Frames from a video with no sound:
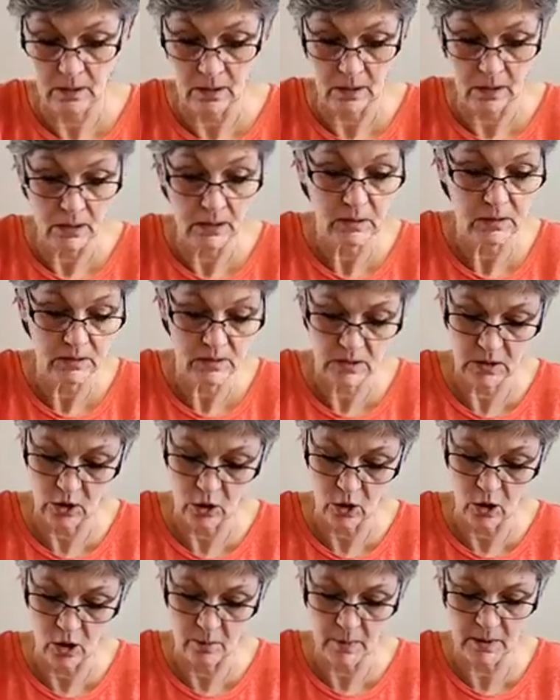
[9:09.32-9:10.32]
I can see
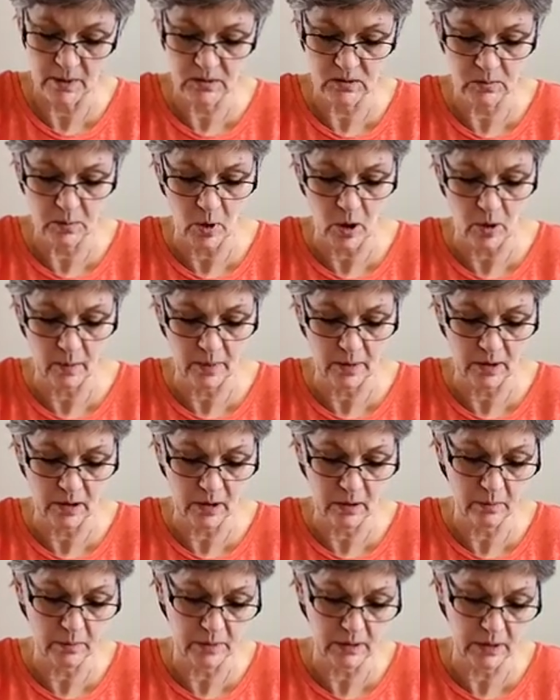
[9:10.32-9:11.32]
comments popping
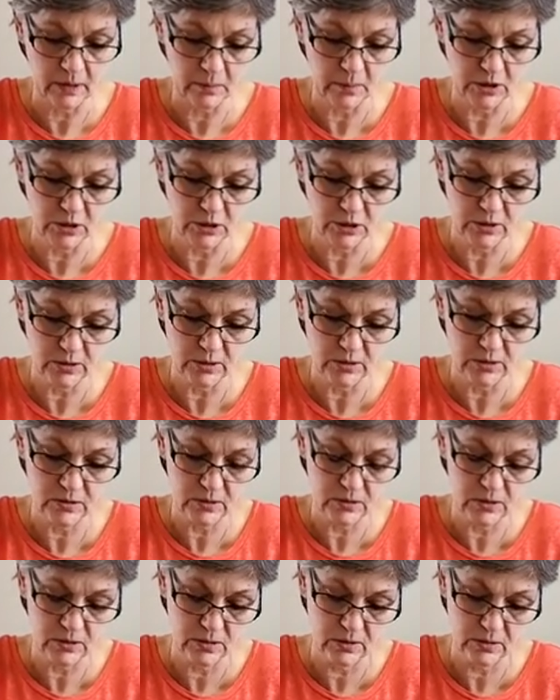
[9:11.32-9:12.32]
up. Let me just